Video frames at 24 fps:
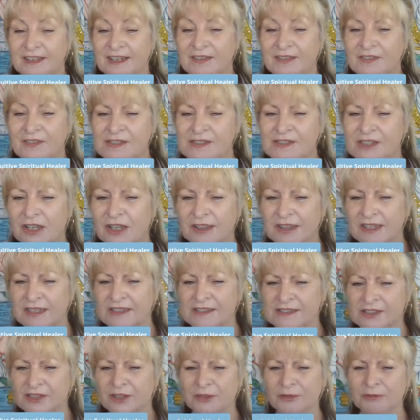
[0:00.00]
And I
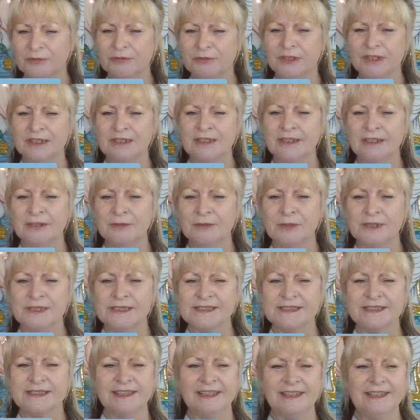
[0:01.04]
think it's Corina
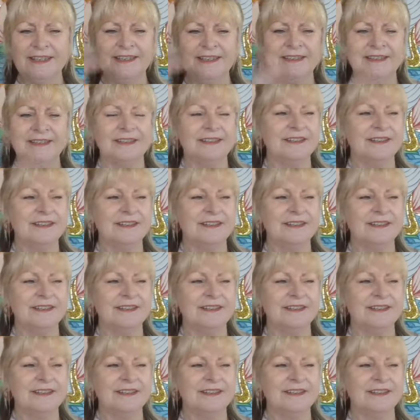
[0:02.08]
Wesley,